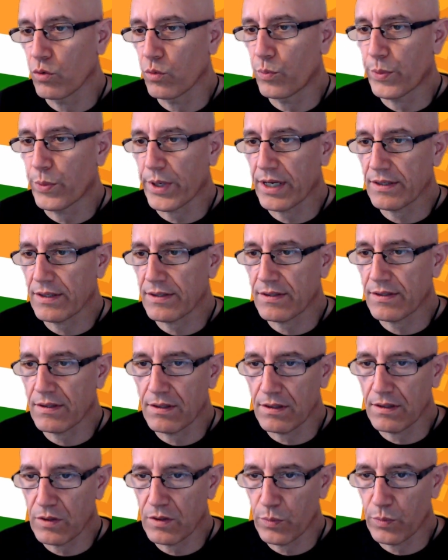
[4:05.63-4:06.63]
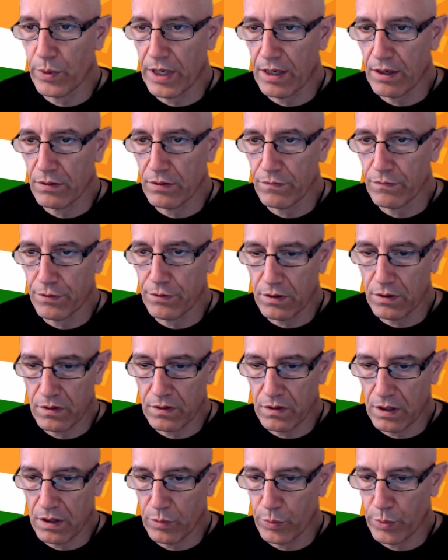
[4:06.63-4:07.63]
press this pawn, for
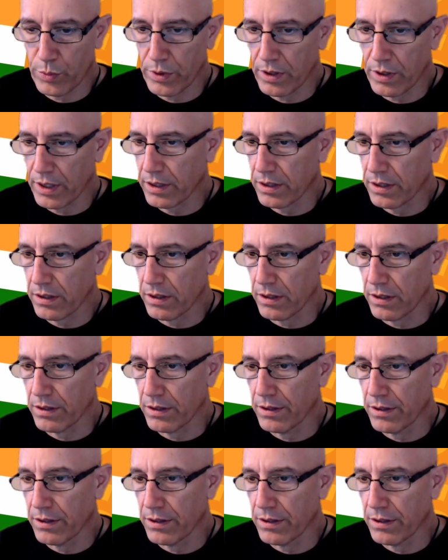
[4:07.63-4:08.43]
example, like here,